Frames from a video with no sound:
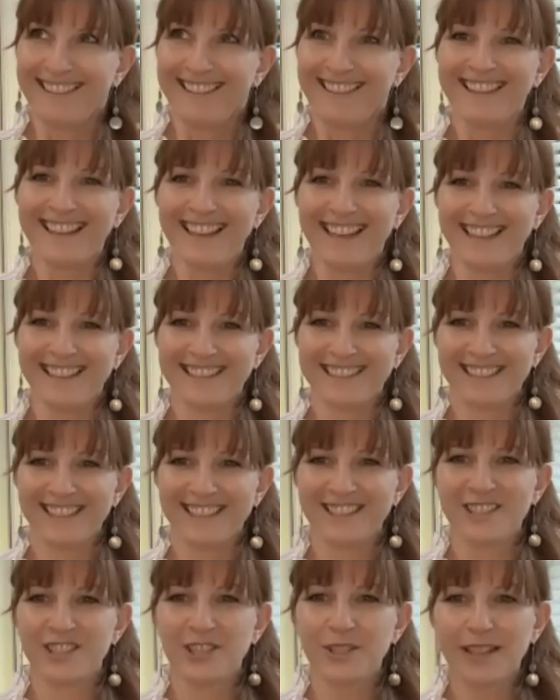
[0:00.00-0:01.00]
that
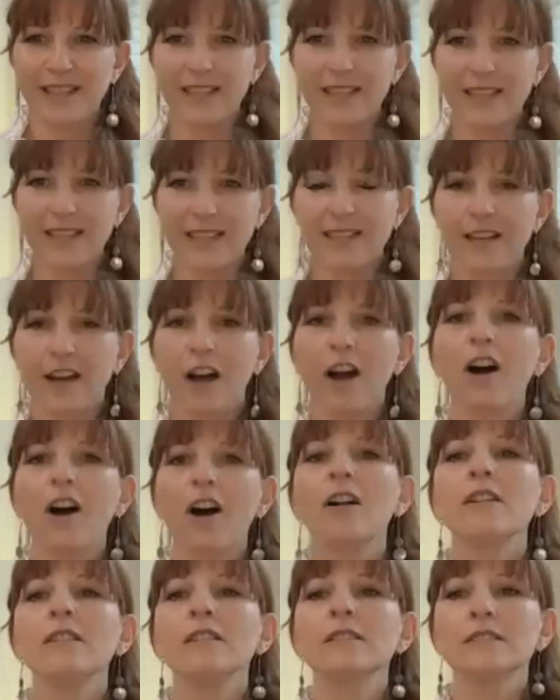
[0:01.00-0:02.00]
in trading,
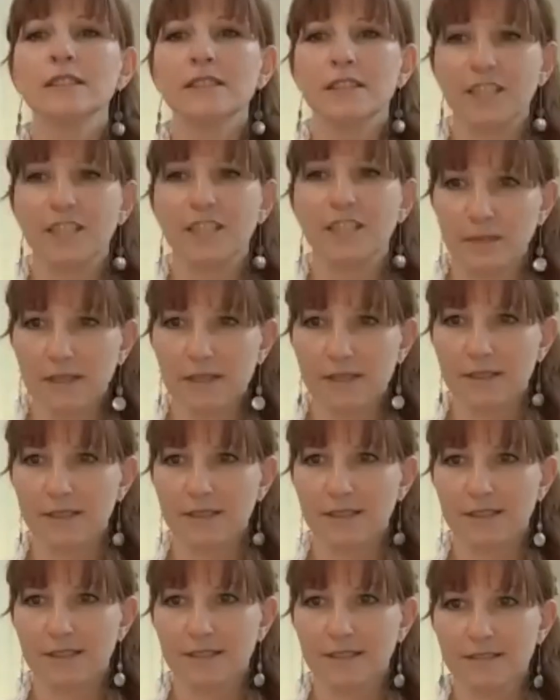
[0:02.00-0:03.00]
all the
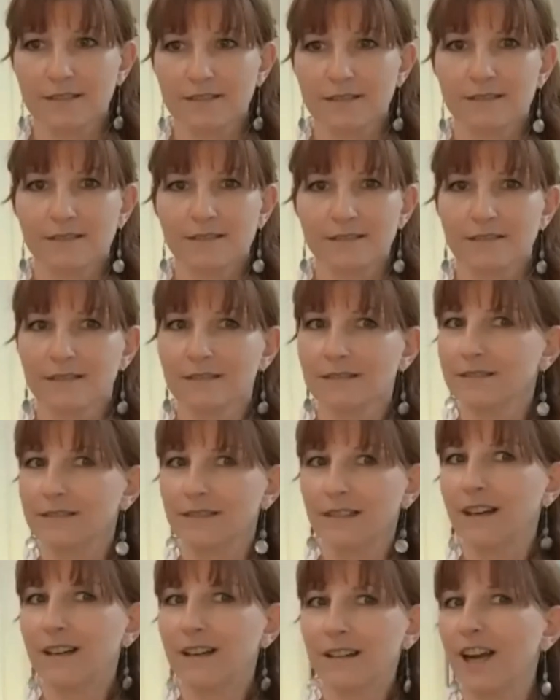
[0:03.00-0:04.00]
demons
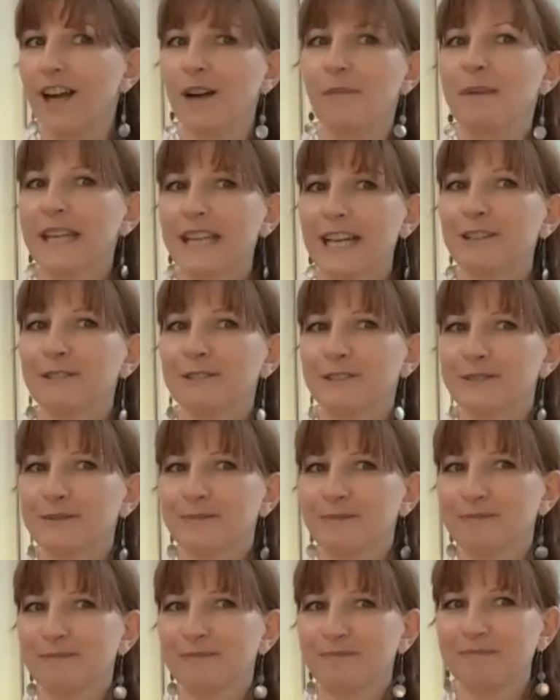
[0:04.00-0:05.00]
are coming out,
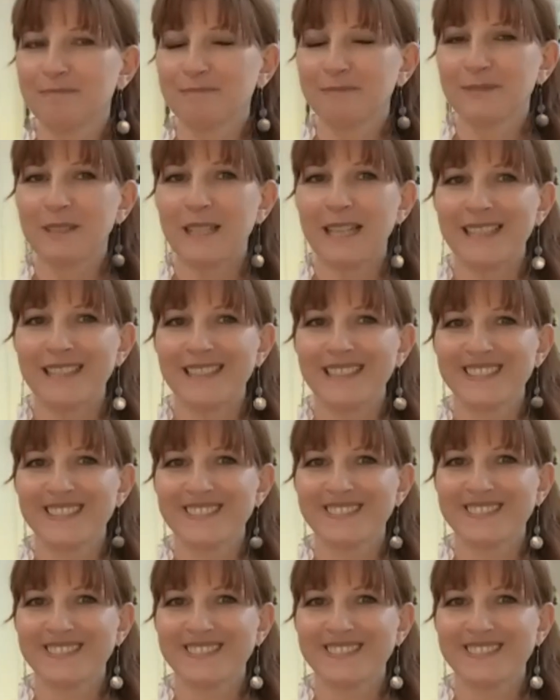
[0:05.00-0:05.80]
right?